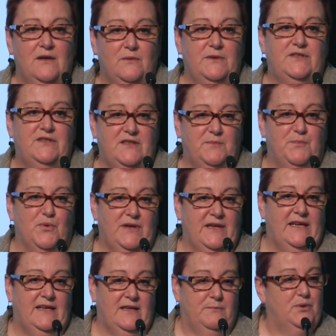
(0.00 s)
which is
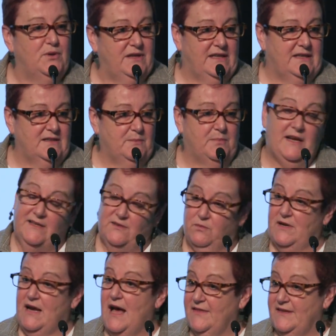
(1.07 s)
bringing and putting into place
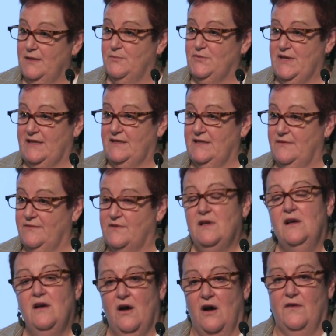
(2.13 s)
what are the objectives
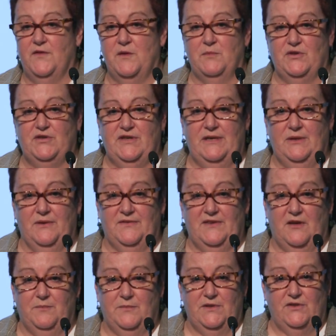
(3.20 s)
of the machinery of
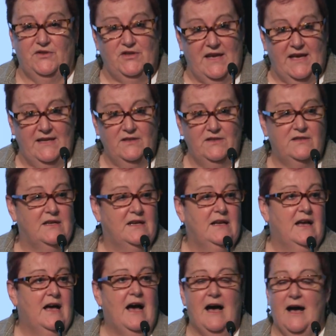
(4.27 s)
government change,
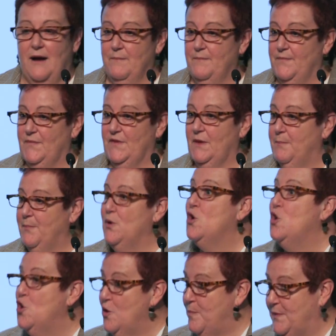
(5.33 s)
the
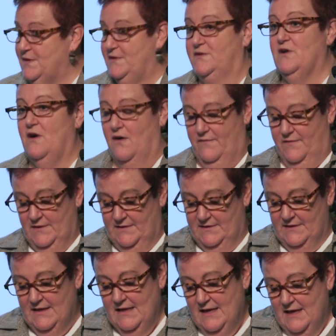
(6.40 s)
purpose of it,